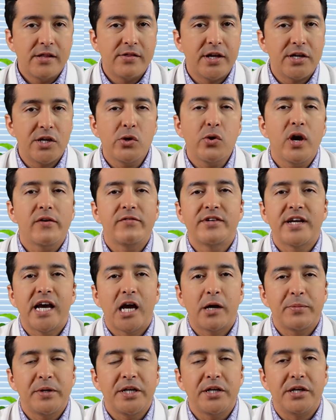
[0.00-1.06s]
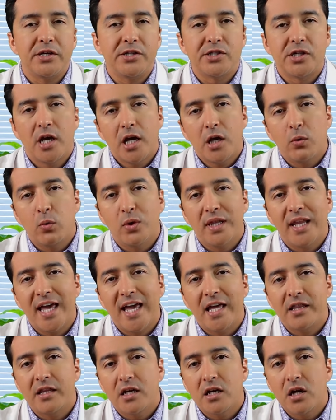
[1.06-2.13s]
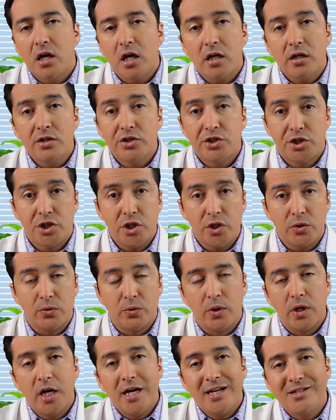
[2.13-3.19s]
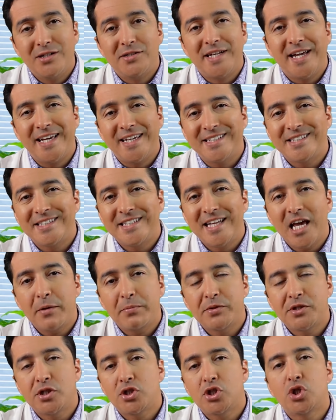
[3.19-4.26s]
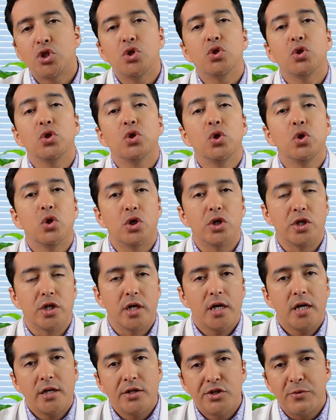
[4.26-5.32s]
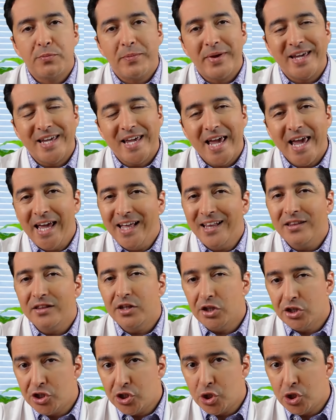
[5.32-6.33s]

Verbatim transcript: that you have diabetes will encourage you to take steps to learn to make healthy